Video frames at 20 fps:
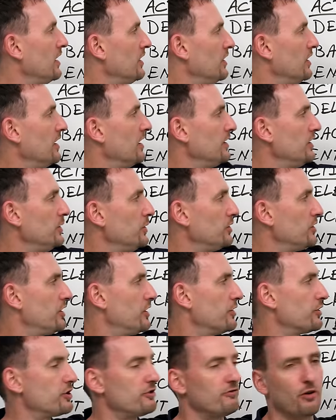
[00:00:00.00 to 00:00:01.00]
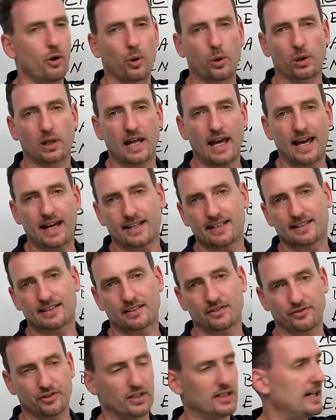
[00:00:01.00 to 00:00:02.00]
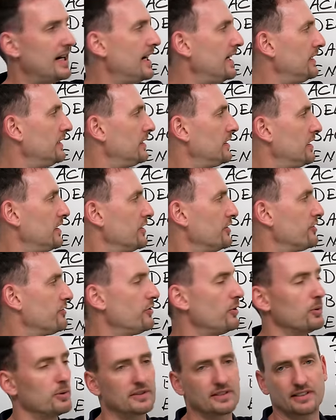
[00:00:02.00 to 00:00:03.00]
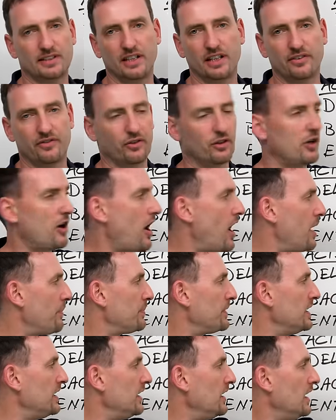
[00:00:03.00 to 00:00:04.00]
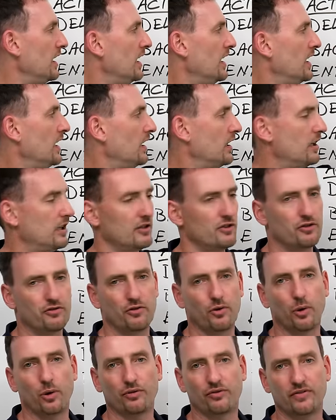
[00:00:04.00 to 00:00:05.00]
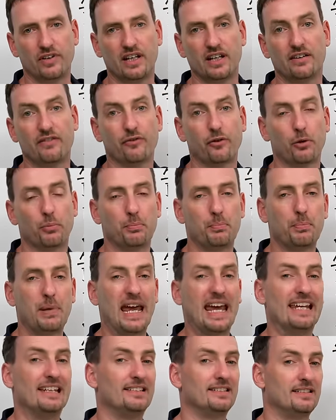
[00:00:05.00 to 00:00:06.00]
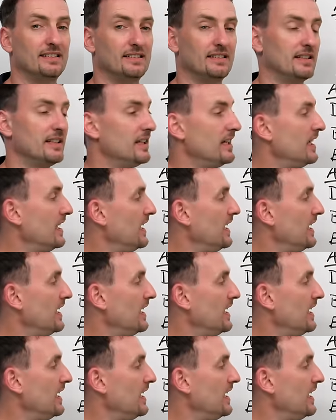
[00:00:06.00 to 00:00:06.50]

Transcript: You're going to use Control X for cut, Control C for copy, Control V for paste.